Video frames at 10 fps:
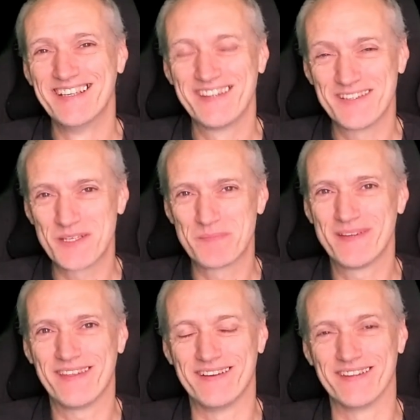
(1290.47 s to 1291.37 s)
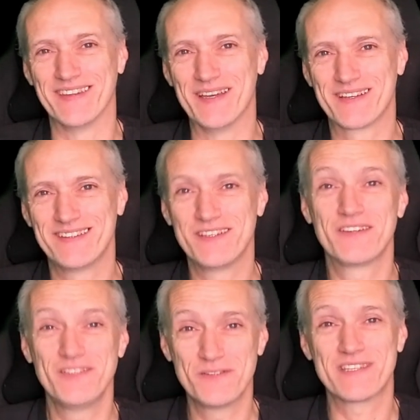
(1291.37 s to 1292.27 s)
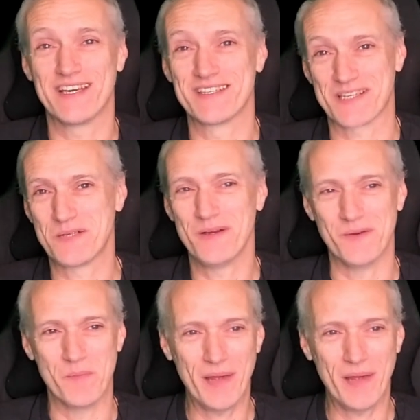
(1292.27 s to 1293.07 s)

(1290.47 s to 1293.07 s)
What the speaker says: They should put that on there. You can use that as a quote.